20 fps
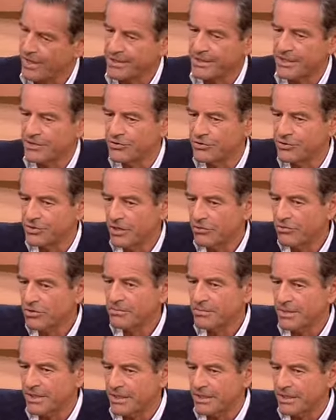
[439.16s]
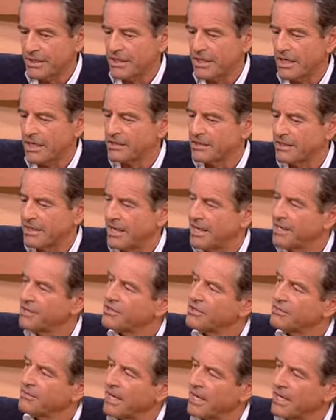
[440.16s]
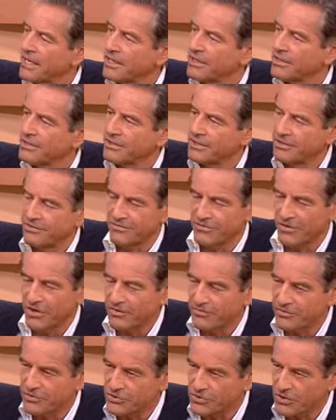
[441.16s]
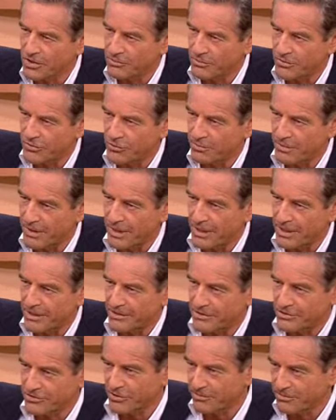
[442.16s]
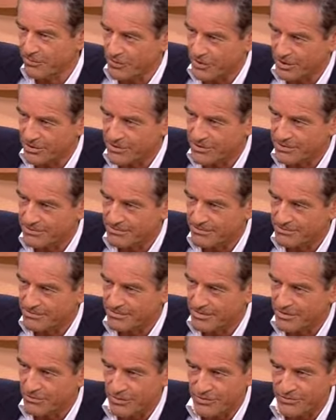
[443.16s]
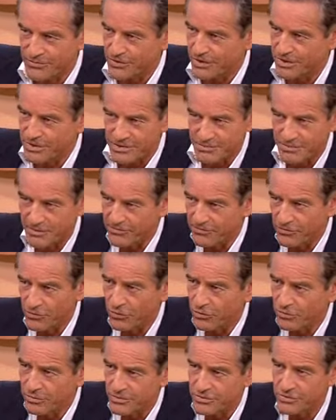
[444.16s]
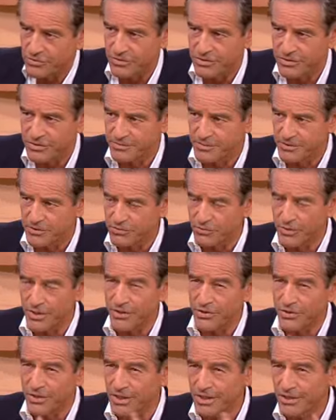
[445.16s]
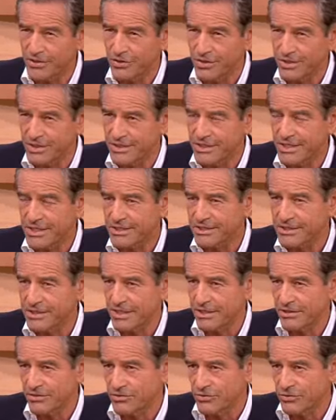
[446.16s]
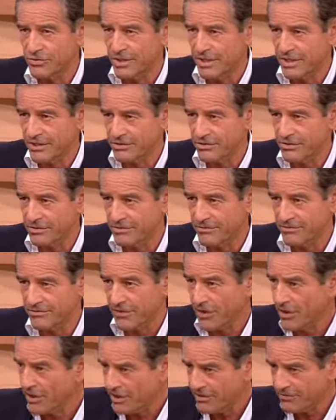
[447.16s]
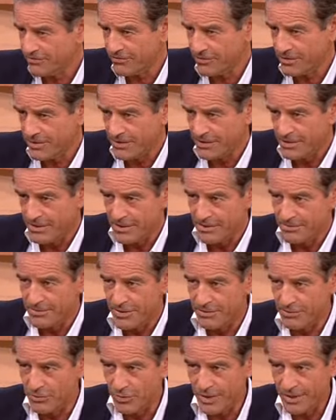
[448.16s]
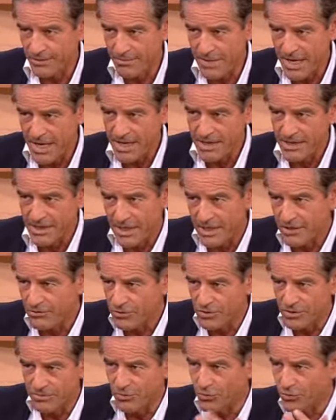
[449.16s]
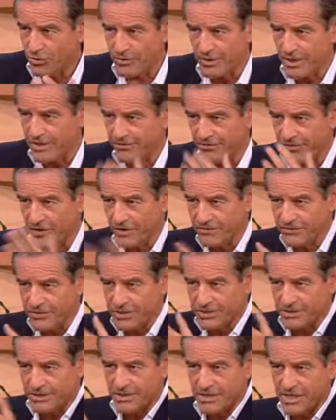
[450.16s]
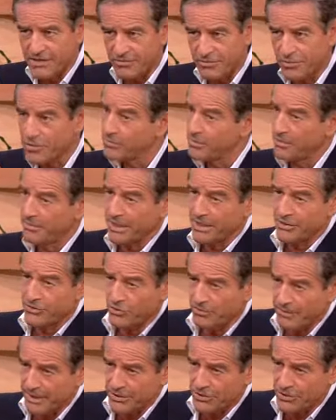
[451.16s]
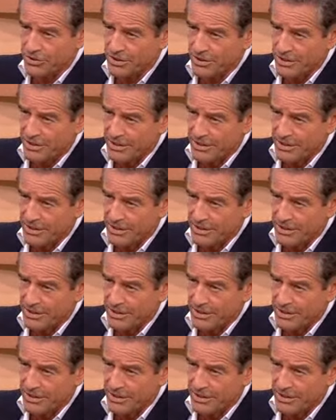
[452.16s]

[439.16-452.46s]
And you don't want to be at the end of the market in 5 years' time when you're paying the top price. And we've seen this before. We saw this between 1996 and 2005. People went mad. Anyone who bought around 5, 6, and 7 probably paid too much.